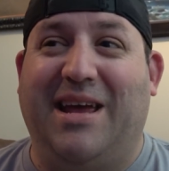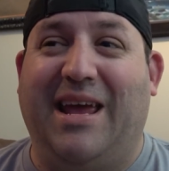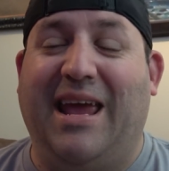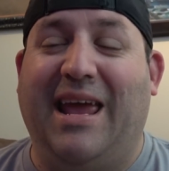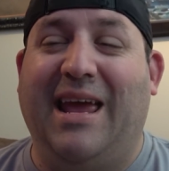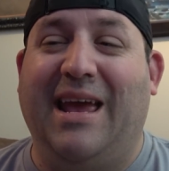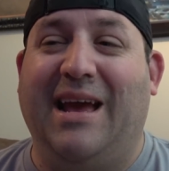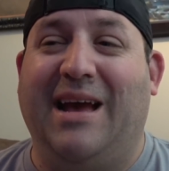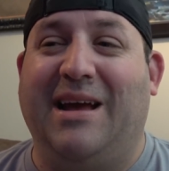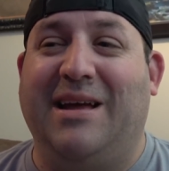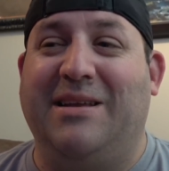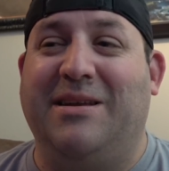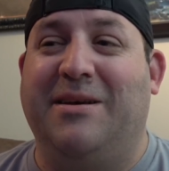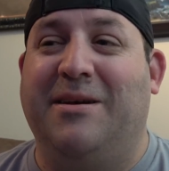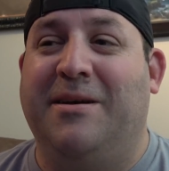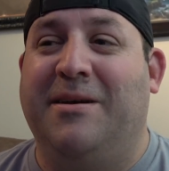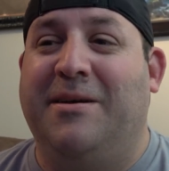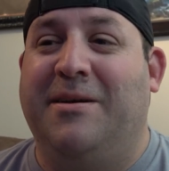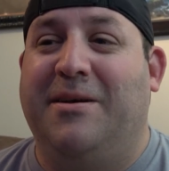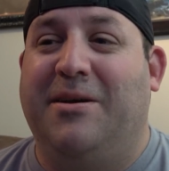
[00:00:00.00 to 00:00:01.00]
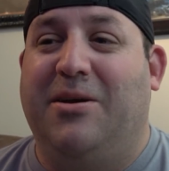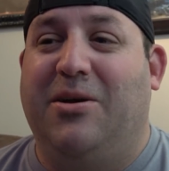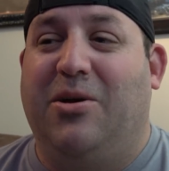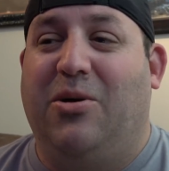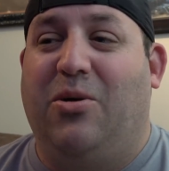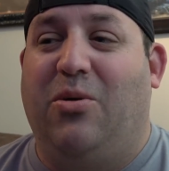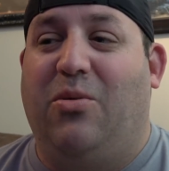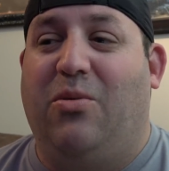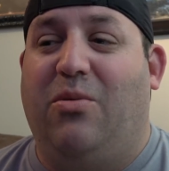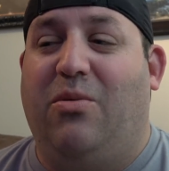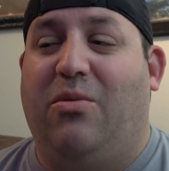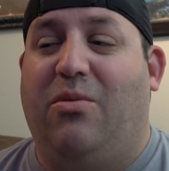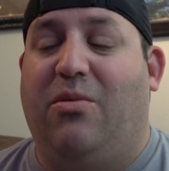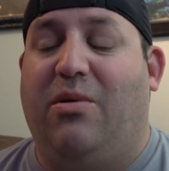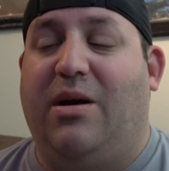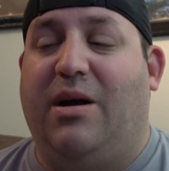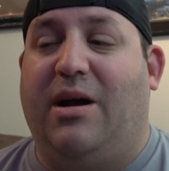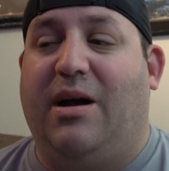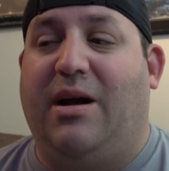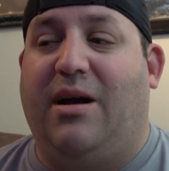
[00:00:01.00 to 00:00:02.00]
And
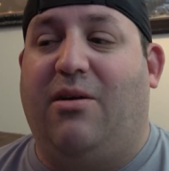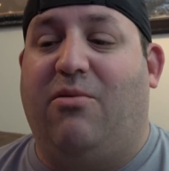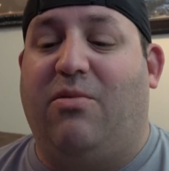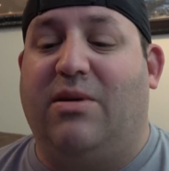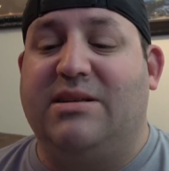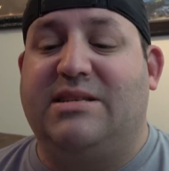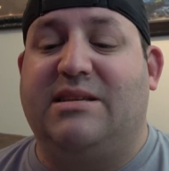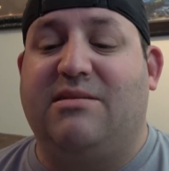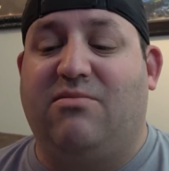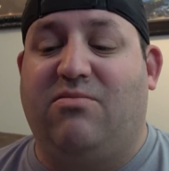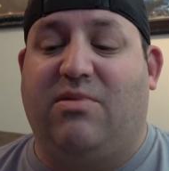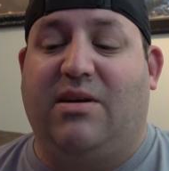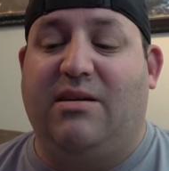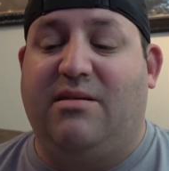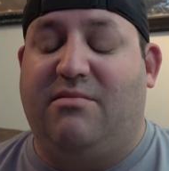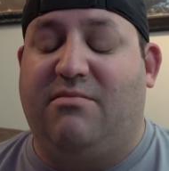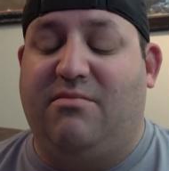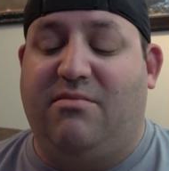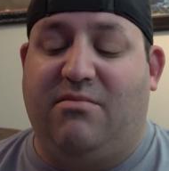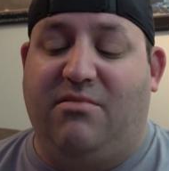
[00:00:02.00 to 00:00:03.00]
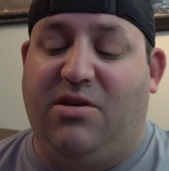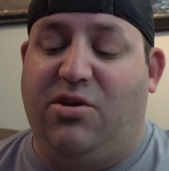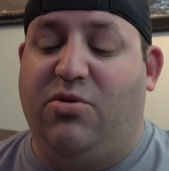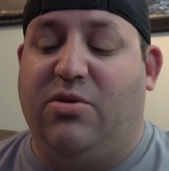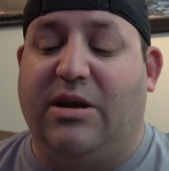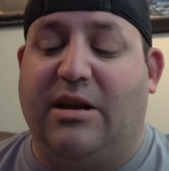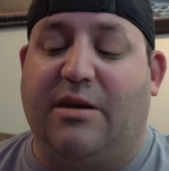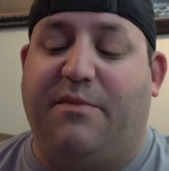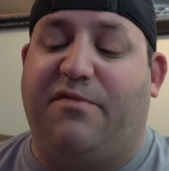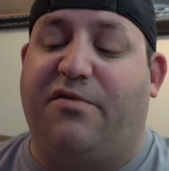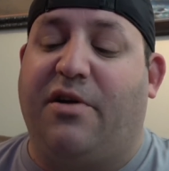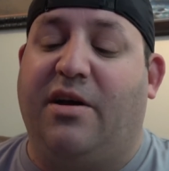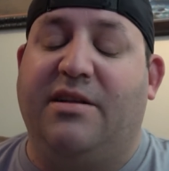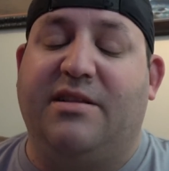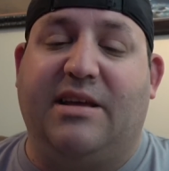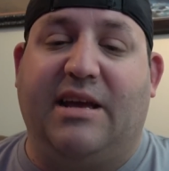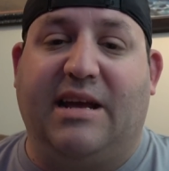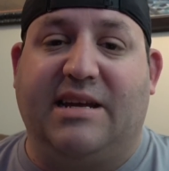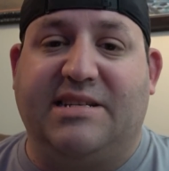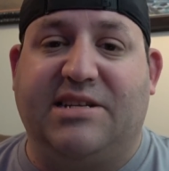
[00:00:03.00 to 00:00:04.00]
what you get up front,
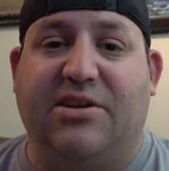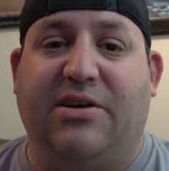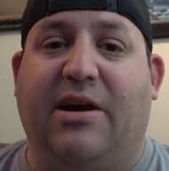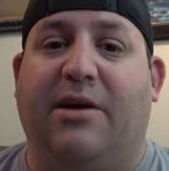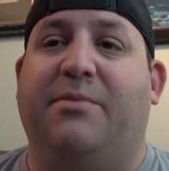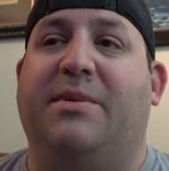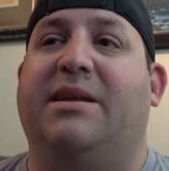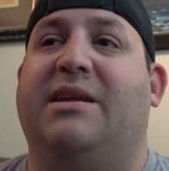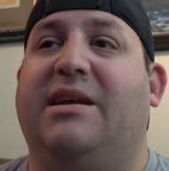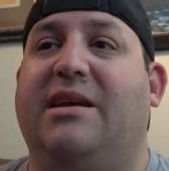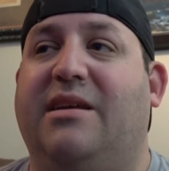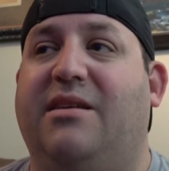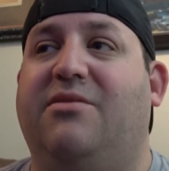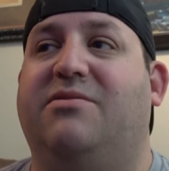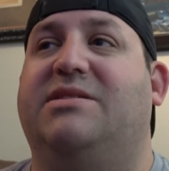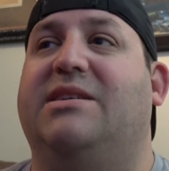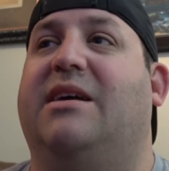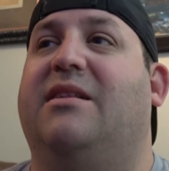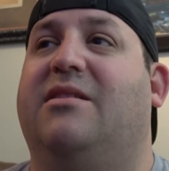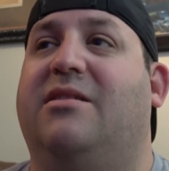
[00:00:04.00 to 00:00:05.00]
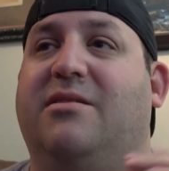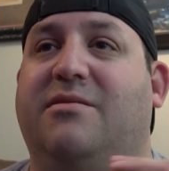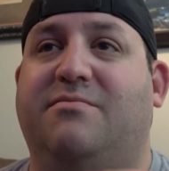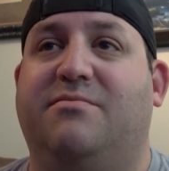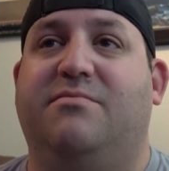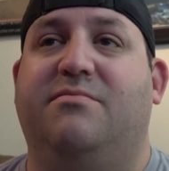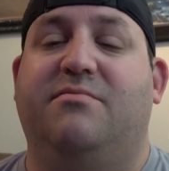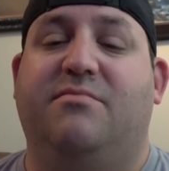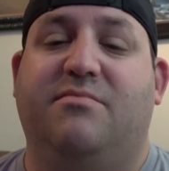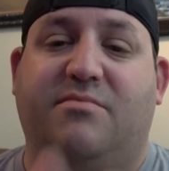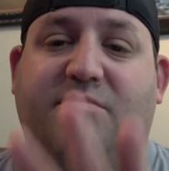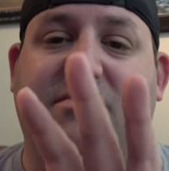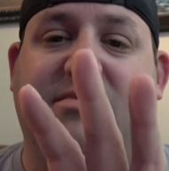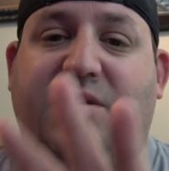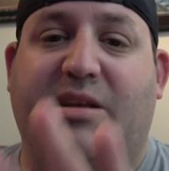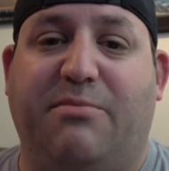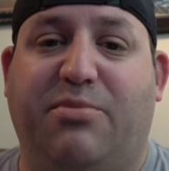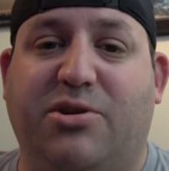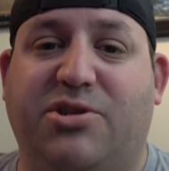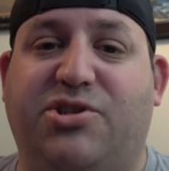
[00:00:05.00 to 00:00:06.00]
they ask you how many, you tell them,
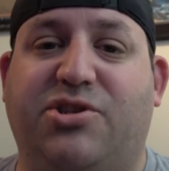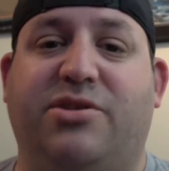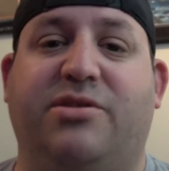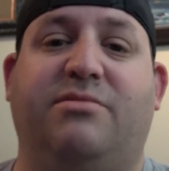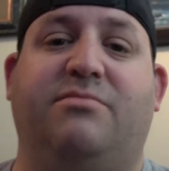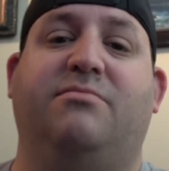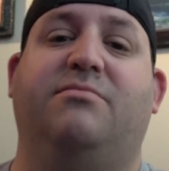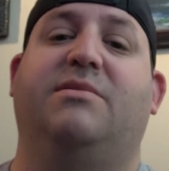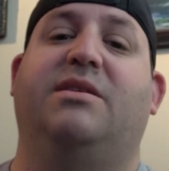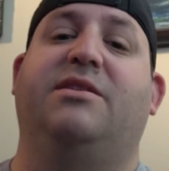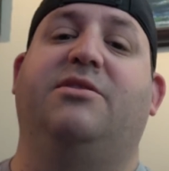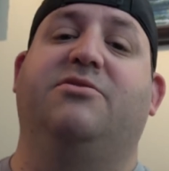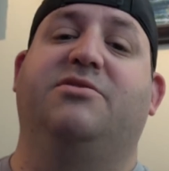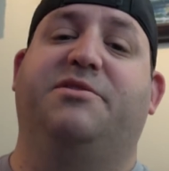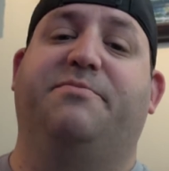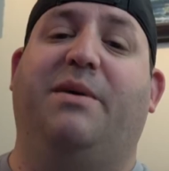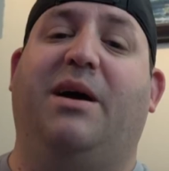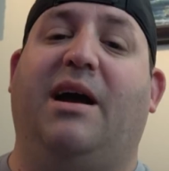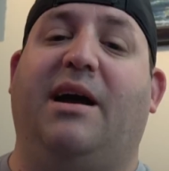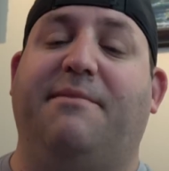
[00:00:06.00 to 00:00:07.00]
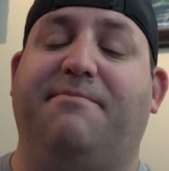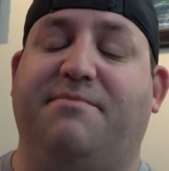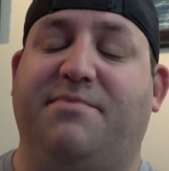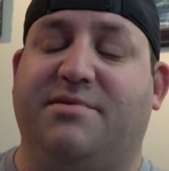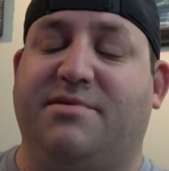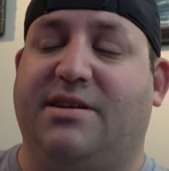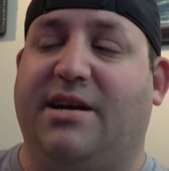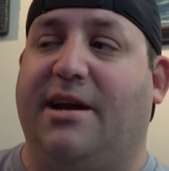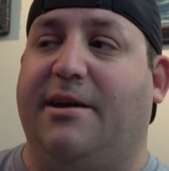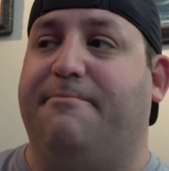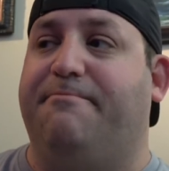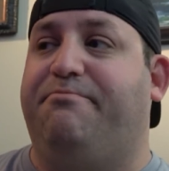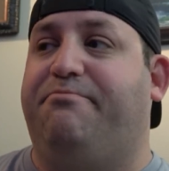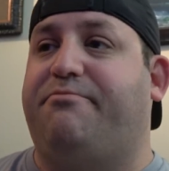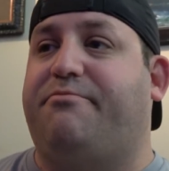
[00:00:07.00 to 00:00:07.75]
they put you in your spot. Okay.